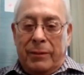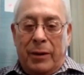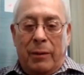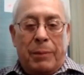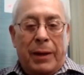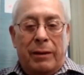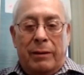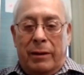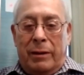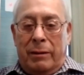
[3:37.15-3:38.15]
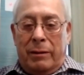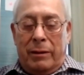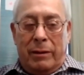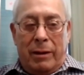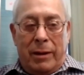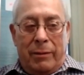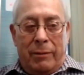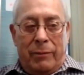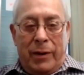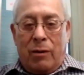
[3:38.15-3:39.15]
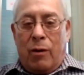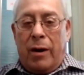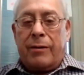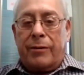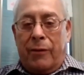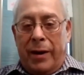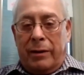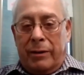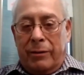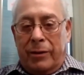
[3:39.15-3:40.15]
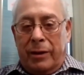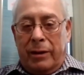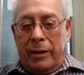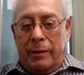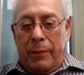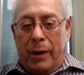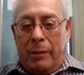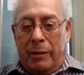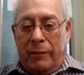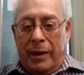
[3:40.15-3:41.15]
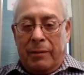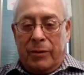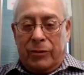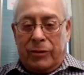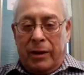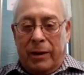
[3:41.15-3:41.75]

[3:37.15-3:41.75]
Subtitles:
They don't pay the required rate under the Department of Labor's